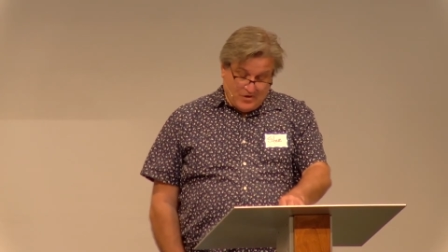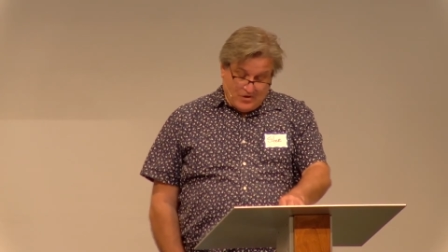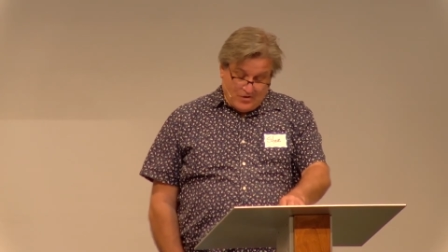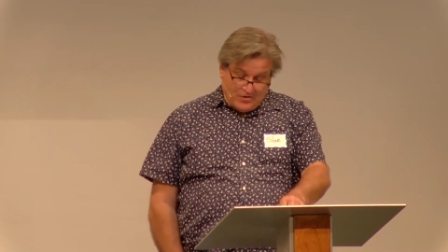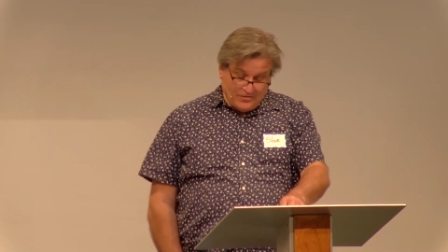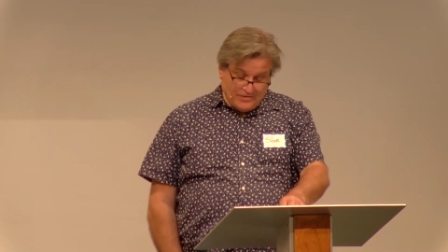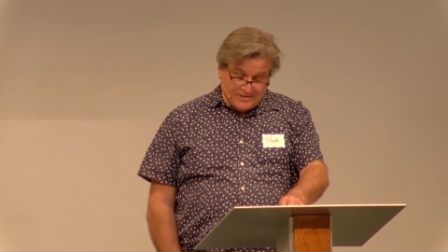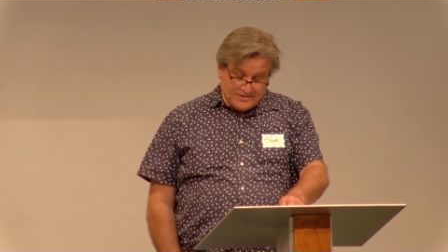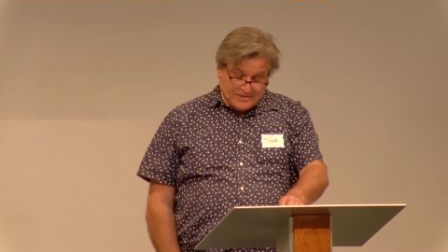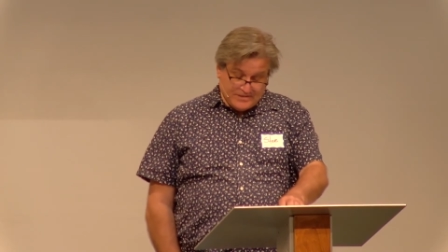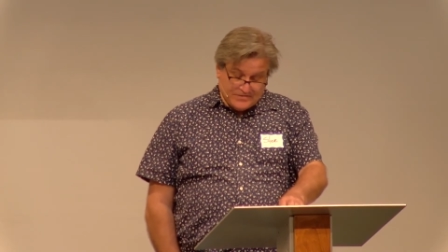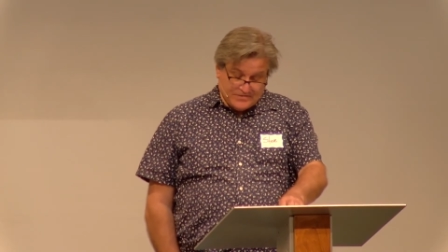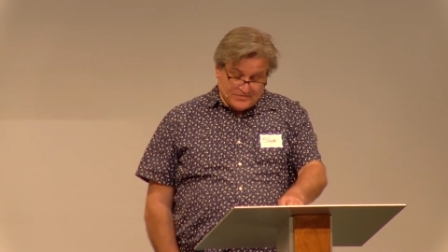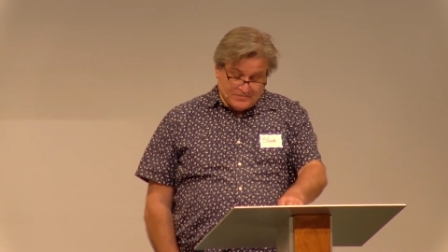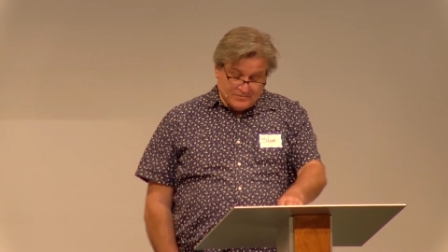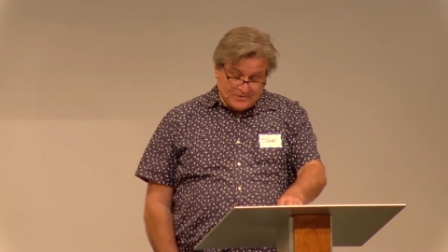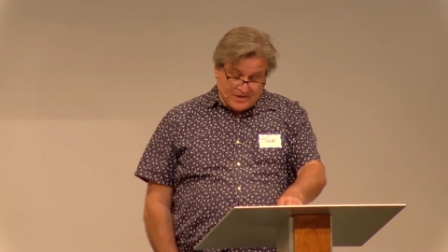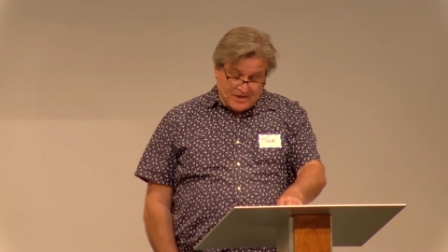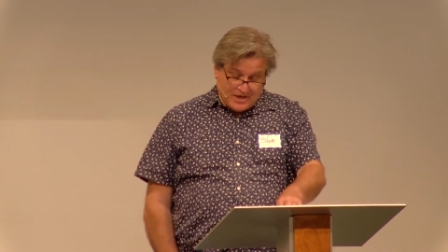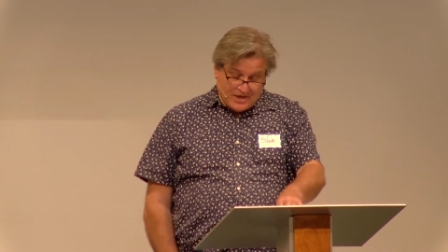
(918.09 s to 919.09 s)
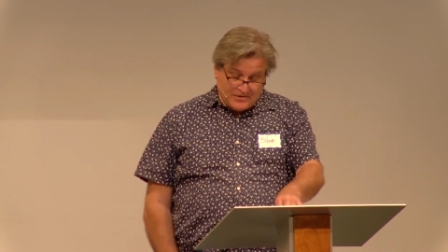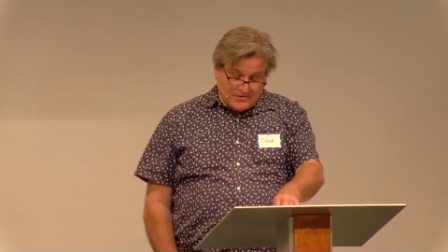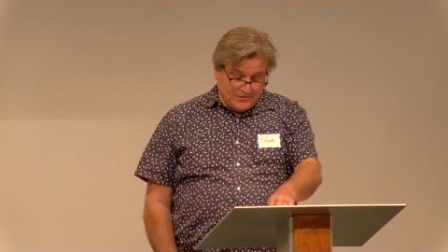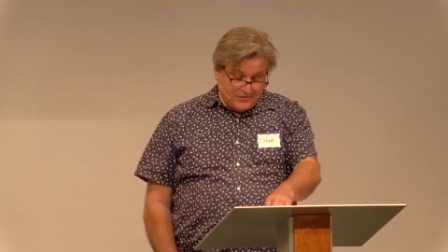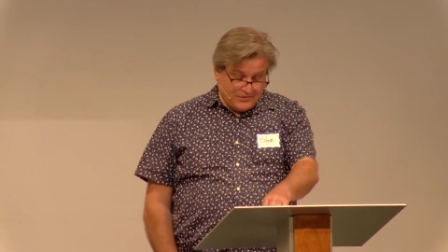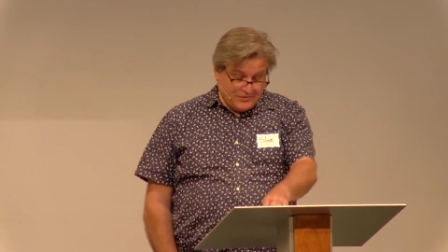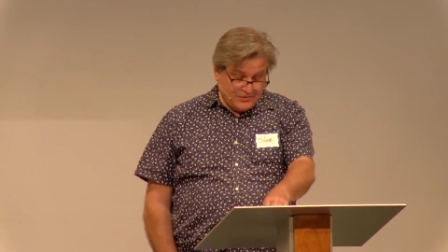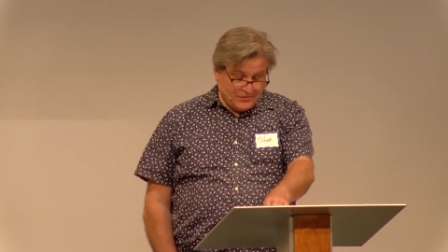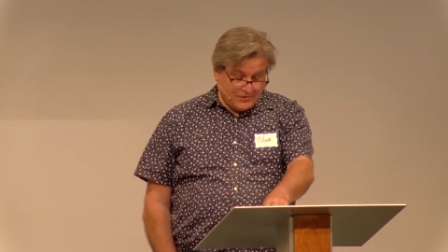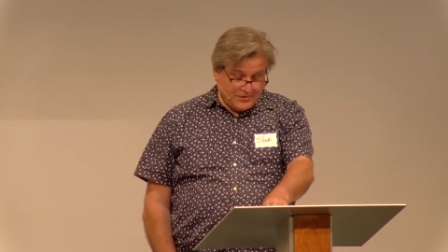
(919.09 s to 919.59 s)
All this is from God,
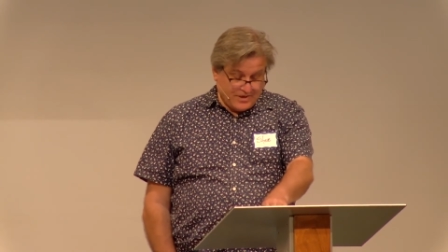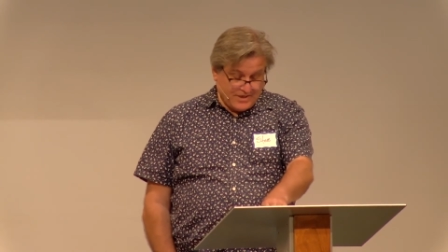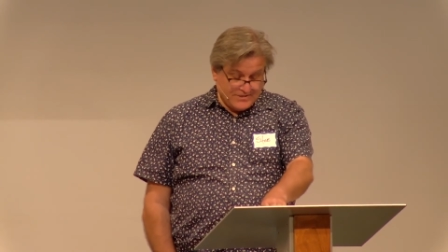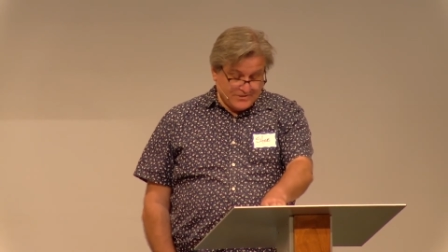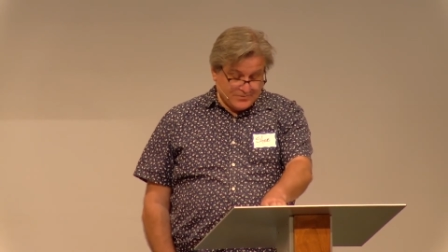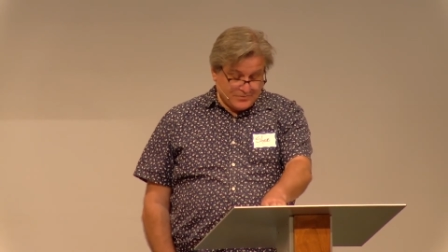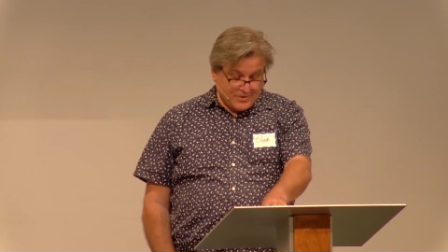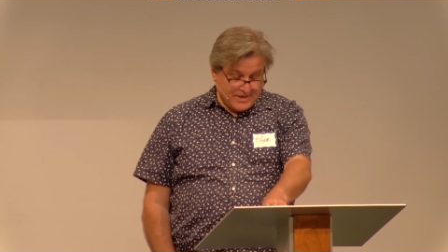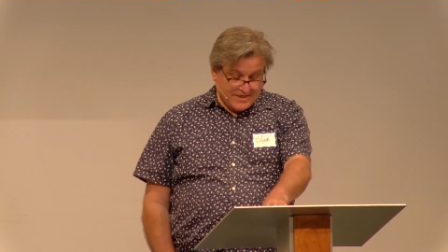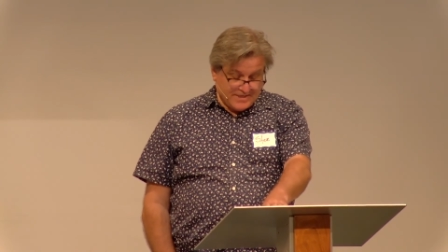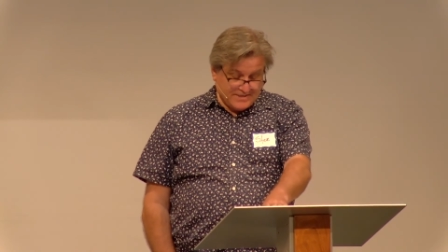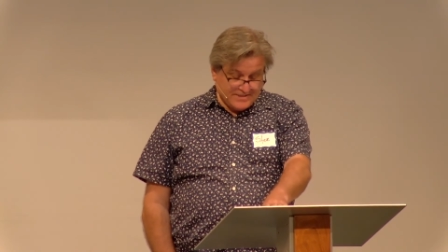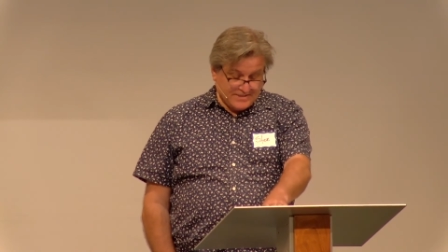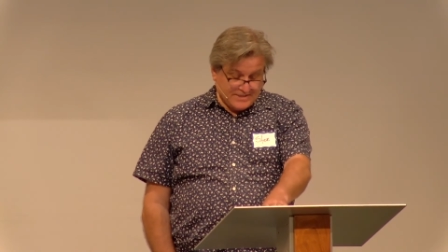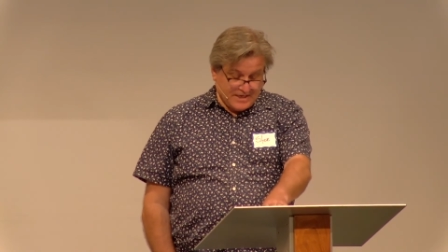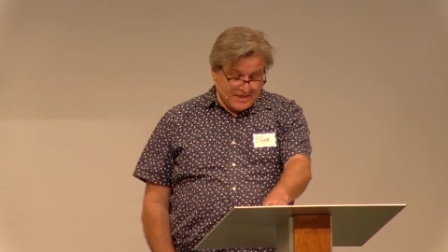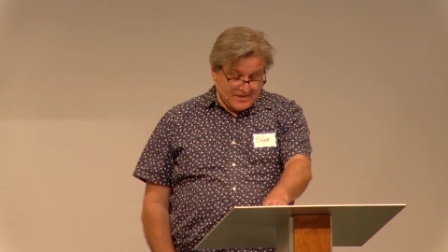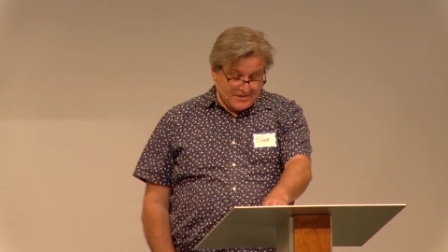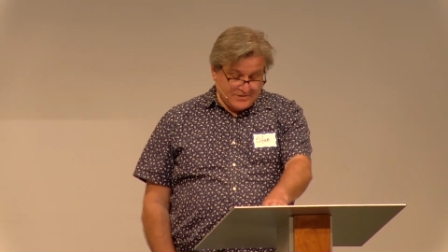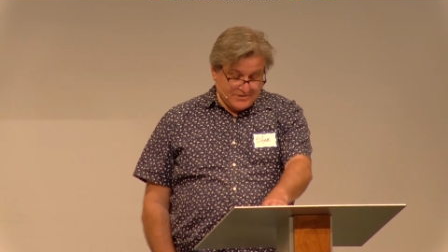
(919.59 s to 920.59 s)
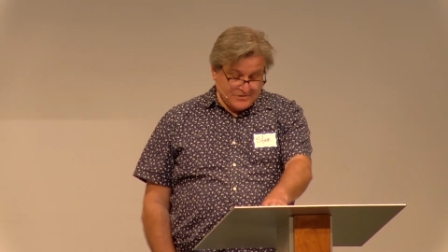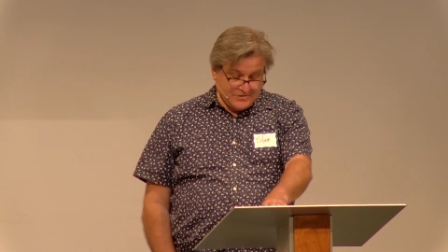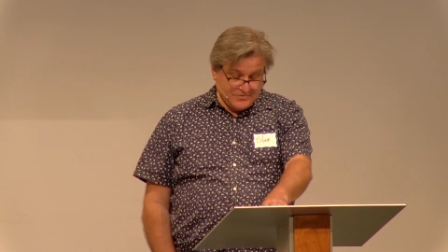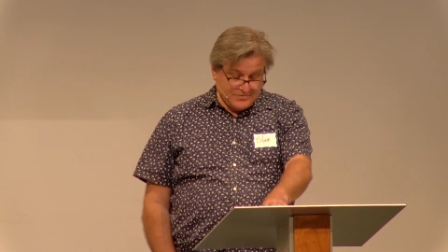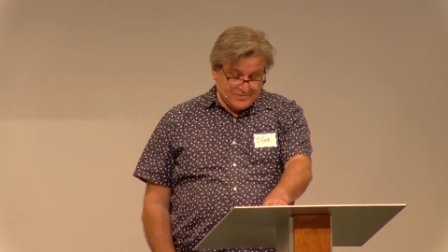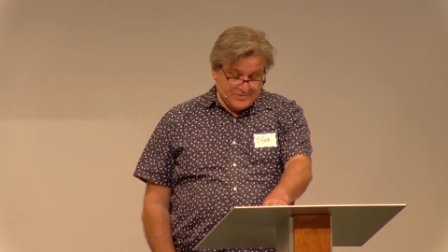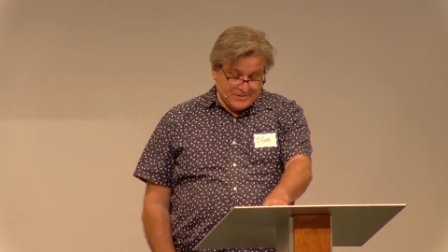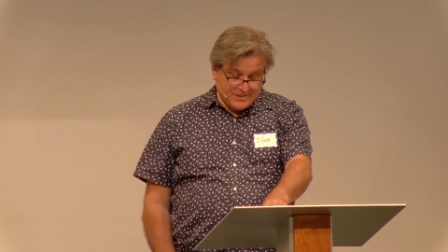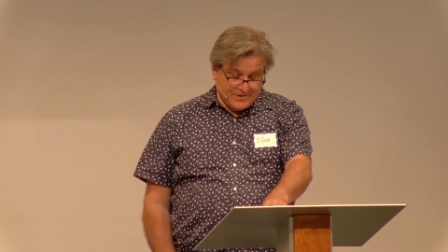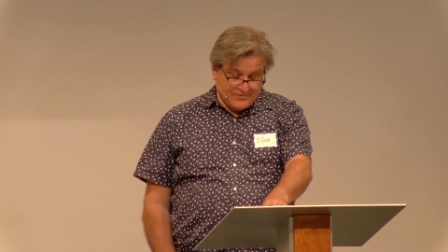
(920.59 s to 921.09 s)
who through Christ reconciled us
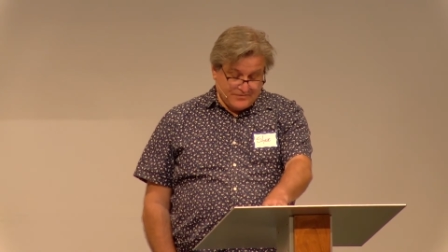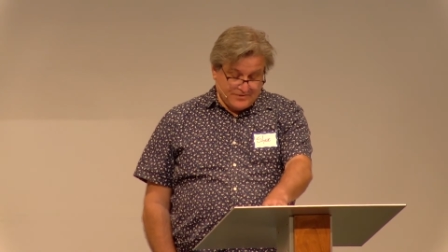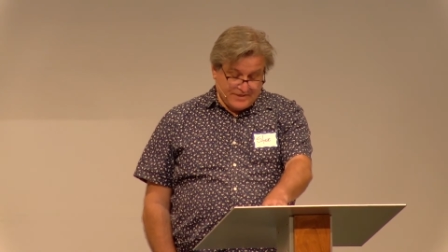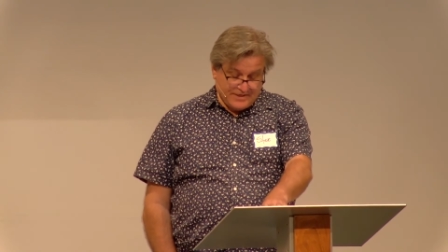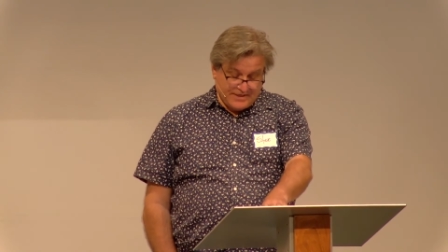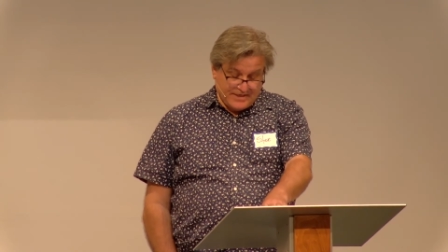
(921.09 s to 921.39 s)
to himself